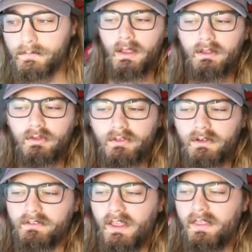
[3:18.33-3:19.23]
It goes on
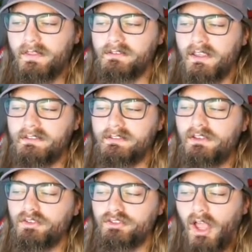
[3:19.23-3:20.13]
to say, there's a
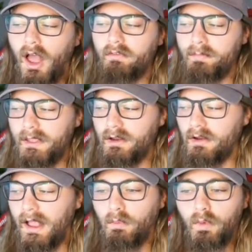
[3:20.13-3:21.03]
single shot of Peter
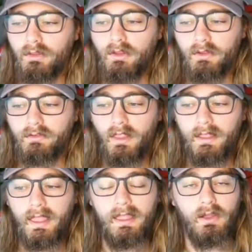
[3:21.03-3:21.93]
at what looks
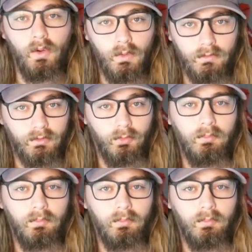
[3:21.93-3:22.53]
like a courtroom,